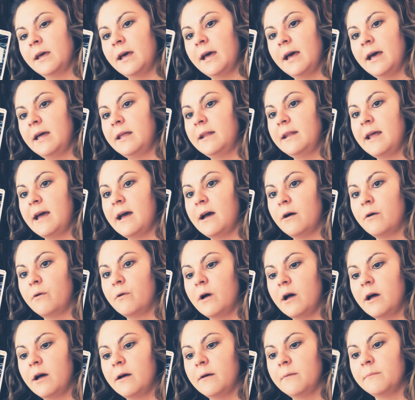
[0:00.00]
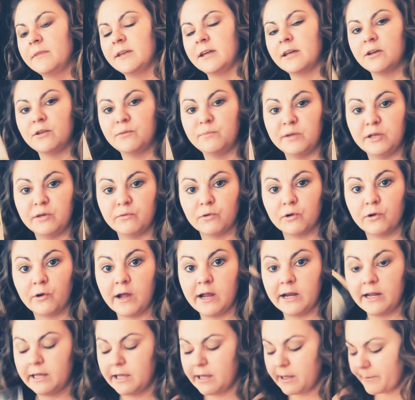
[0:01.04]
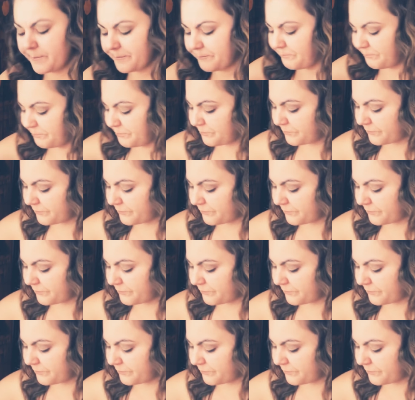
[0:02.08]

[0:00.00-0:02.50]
And now um, they could be regretting it.